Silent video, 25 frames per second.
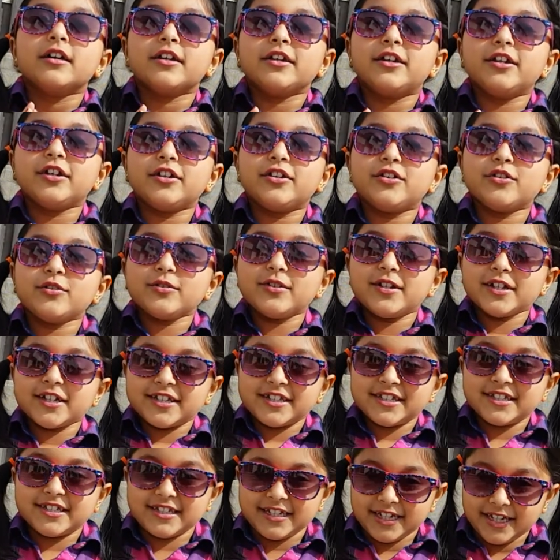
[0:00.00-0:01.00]
Did you just
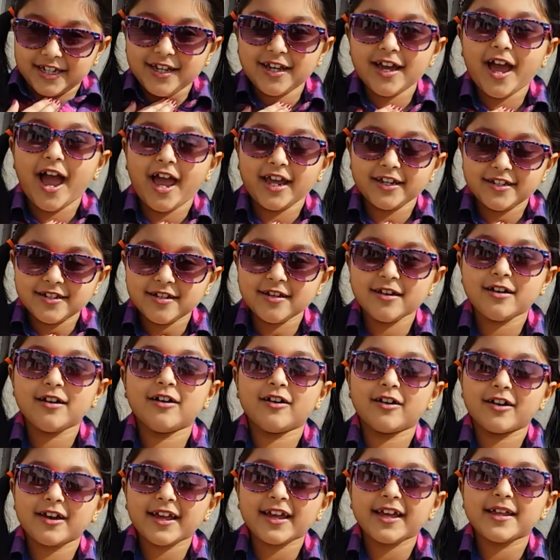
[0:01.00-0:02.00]
see I
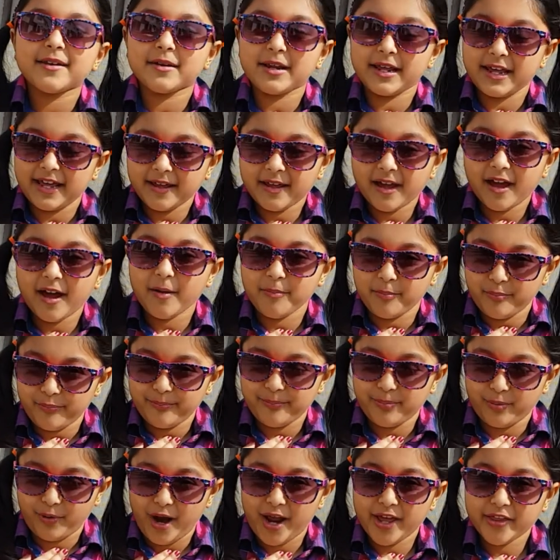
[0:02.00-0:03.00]
took in a
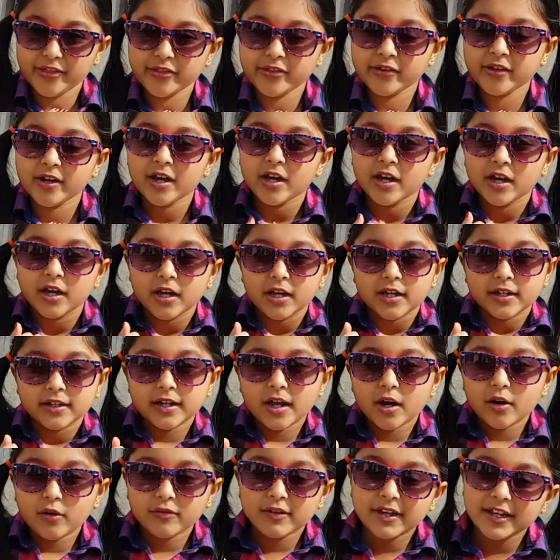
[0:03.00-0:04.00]
breath?
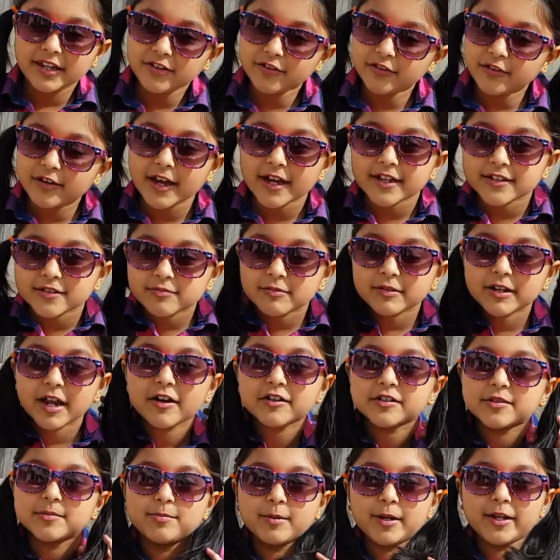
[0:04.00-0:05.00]
Now, can you guess what
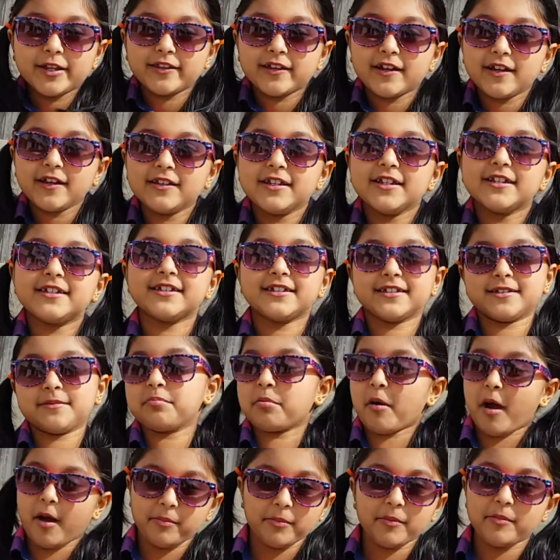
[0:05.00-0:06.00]
I was breathing? This is
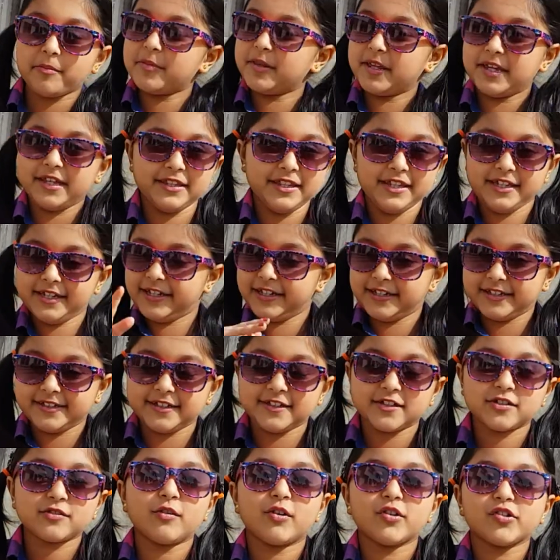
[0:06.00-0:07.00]
probably the
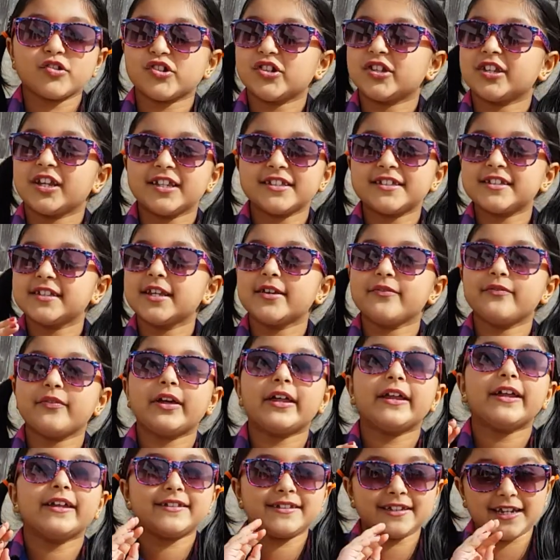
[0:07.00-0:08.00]
easiest question. Let's leave
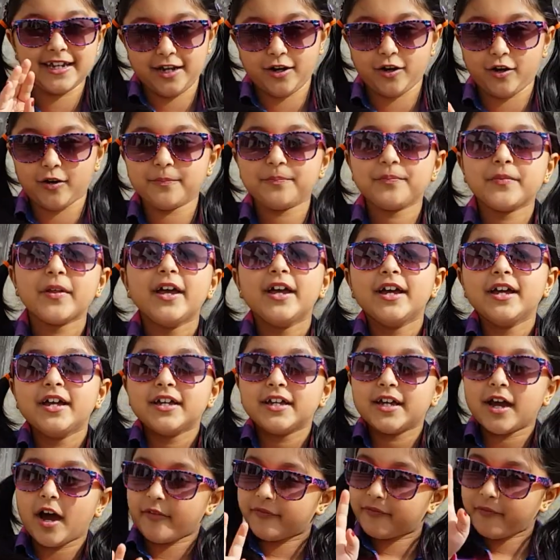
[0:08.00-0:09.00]
it. It's air.
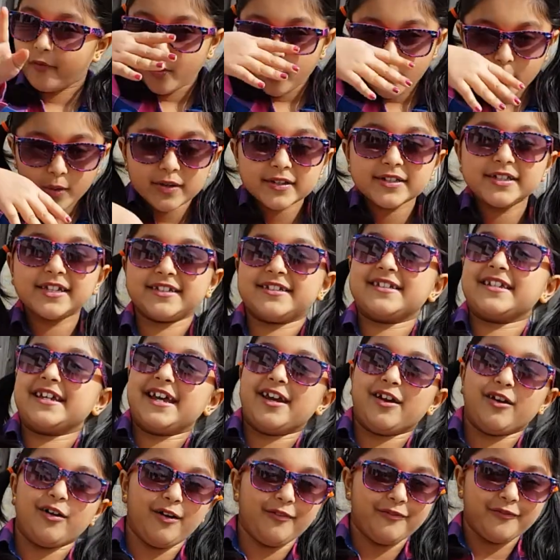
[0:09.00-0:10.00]
Of course it's
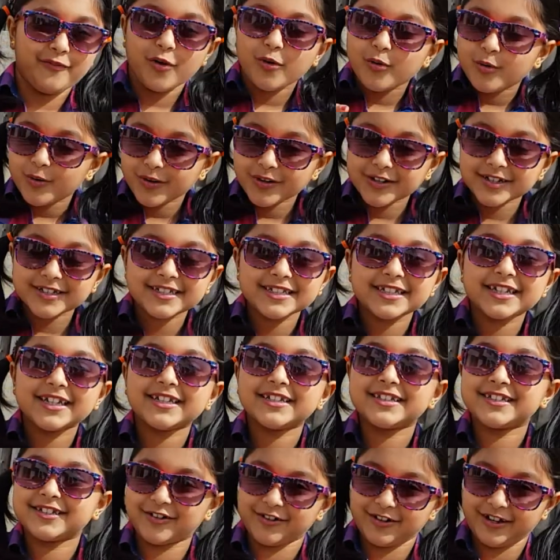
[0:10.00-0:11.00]
air. Of course,
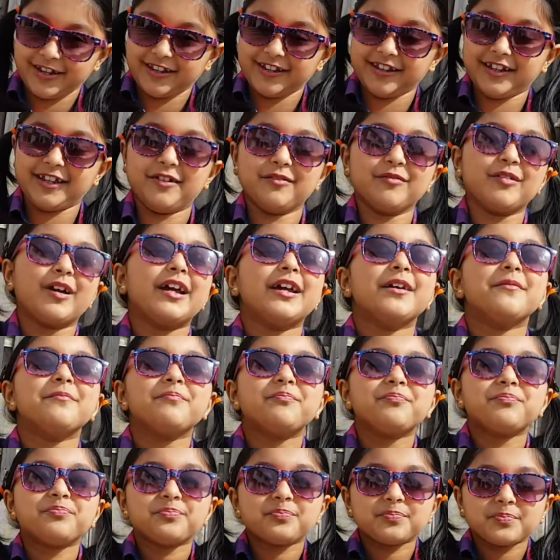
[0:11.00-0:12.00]
certainly, right?
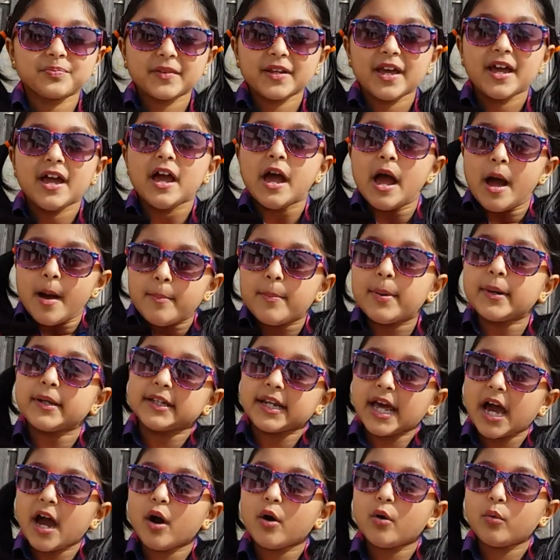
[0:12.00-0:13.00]
But
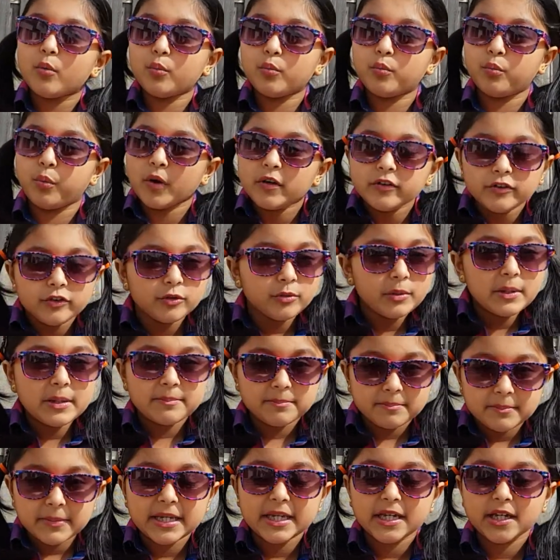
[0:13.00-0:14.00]
now, what do
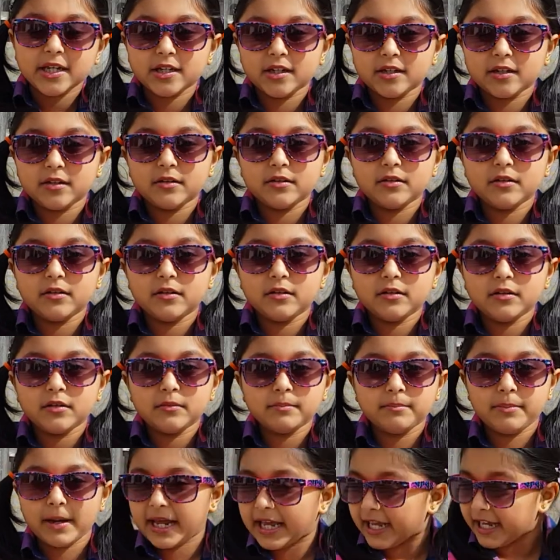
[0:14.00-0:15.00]
we mean
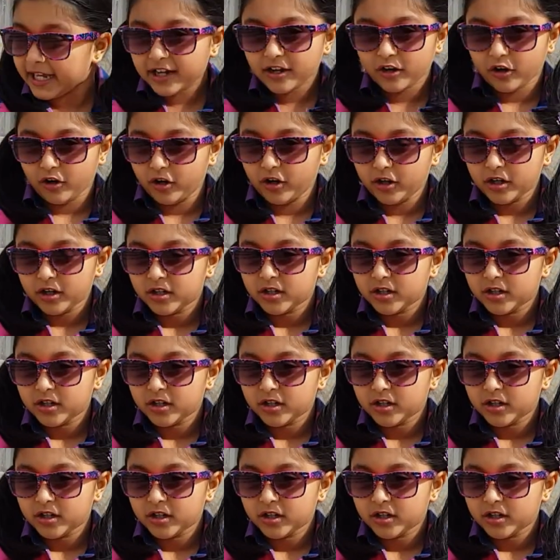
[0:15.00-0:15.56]
by air?